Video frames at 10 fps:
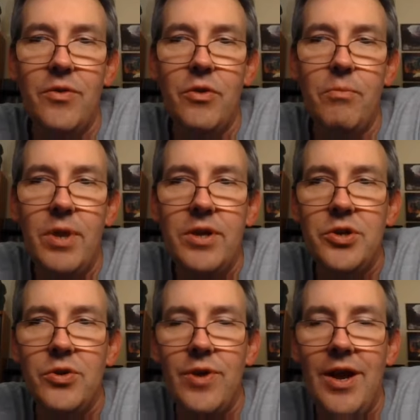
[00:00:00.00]
you know, the
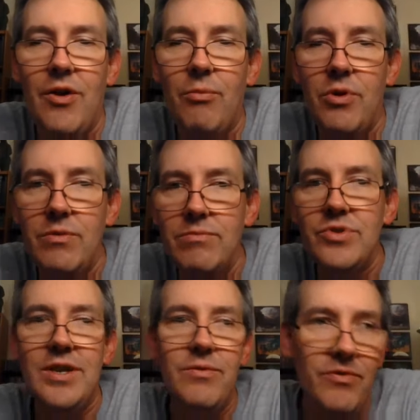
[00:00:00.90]
Picture
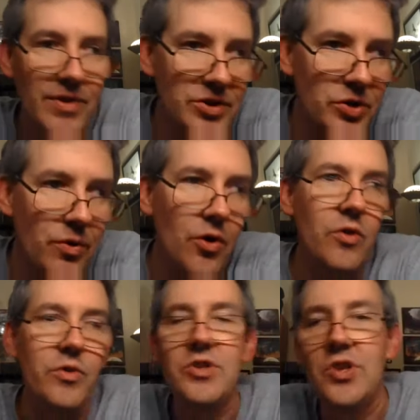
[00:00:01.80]
albums, and we found, you know,
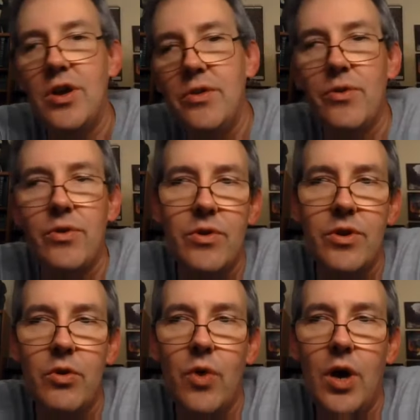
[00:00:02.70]
all these other,
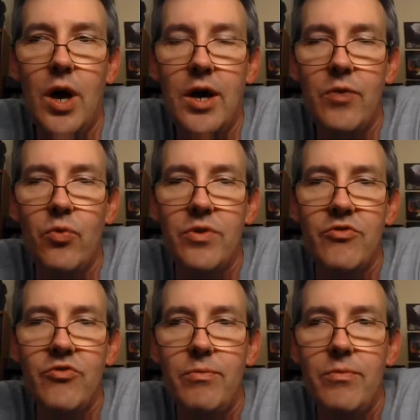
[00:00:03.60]
you know, odd
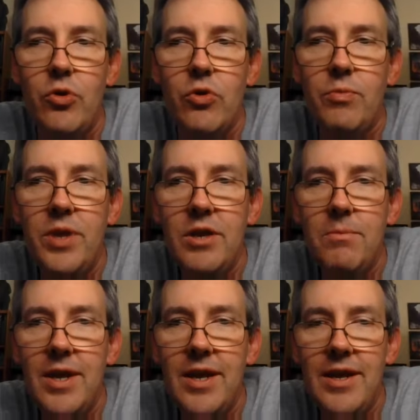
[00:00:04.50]
ones from
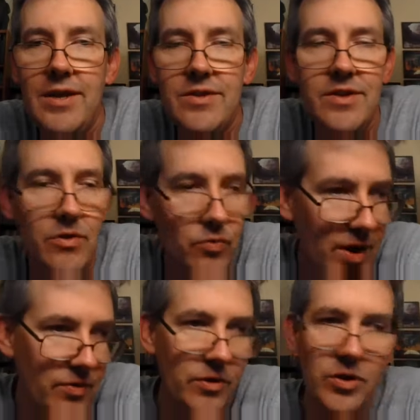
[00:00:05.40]
European bands and
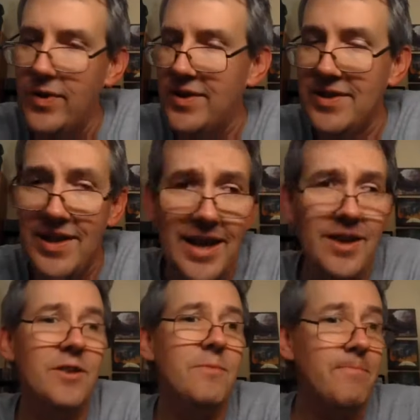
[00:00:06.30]
around the US and
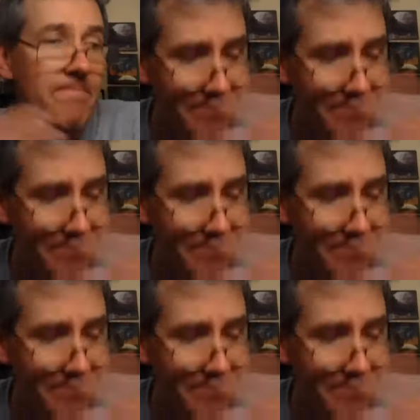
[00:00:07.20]
Canada.